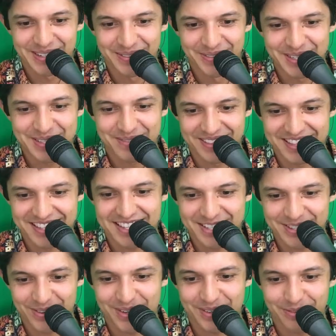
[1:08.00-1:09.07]
a woodsman. This is
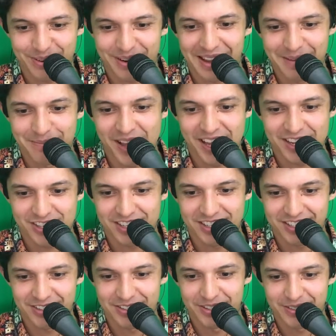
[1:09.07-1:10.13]
sort of what I
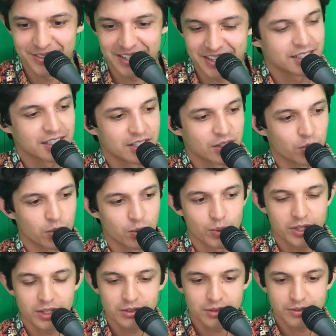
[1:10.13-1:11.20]
imagined you doing.
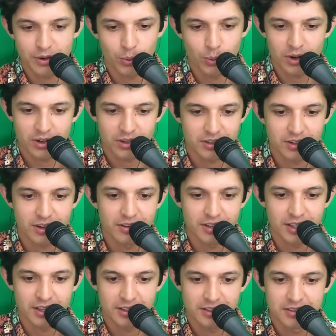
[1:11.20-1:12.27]
What do you do for work currently?